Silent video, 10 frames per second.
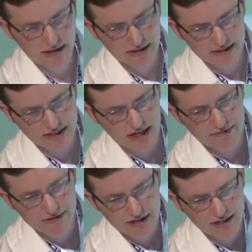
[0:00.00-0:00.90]
The
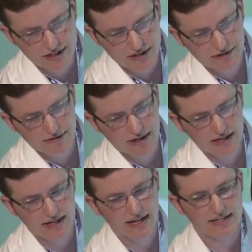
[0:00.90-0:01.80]
software also
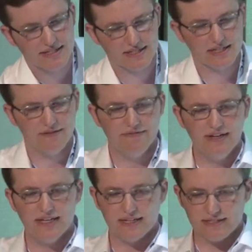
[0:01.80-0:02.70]
enhances
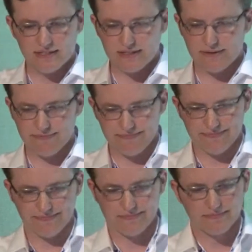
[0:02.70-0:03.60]
convenience.
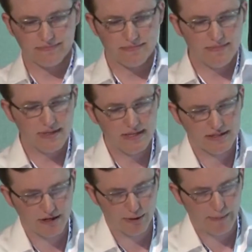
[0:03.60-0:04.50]

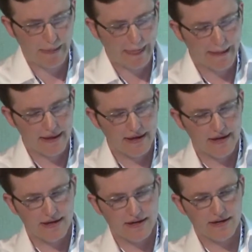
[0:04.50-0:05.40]
So
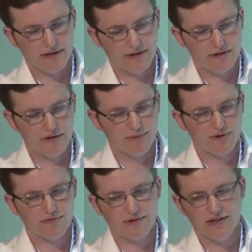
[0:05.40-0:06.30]

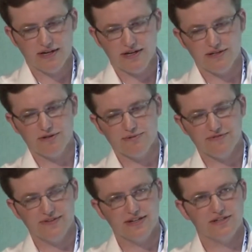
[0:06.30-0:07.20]
Uber
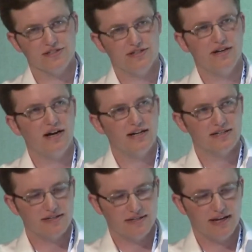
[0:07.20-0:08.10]
vehicles are not
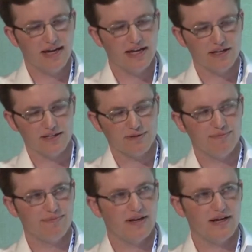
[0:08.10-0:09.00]
hailed
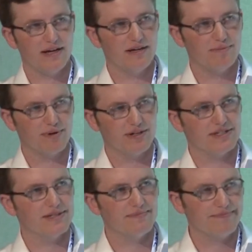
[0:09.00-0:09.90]
in
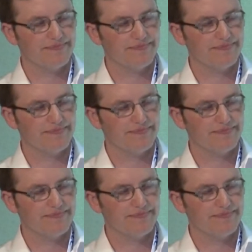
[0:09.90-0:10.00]
person.